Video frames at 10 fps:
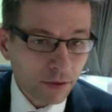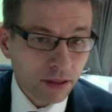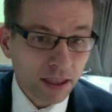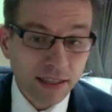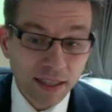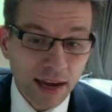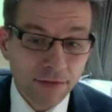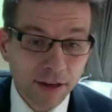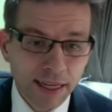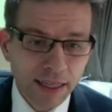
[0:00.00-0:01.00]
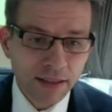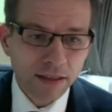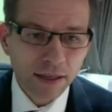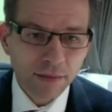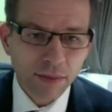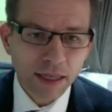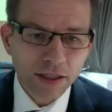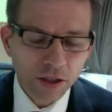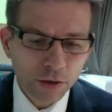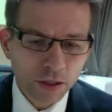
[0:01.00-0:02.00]
doesn't have a linked meter
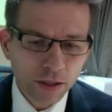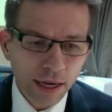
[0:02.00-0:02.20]
to it,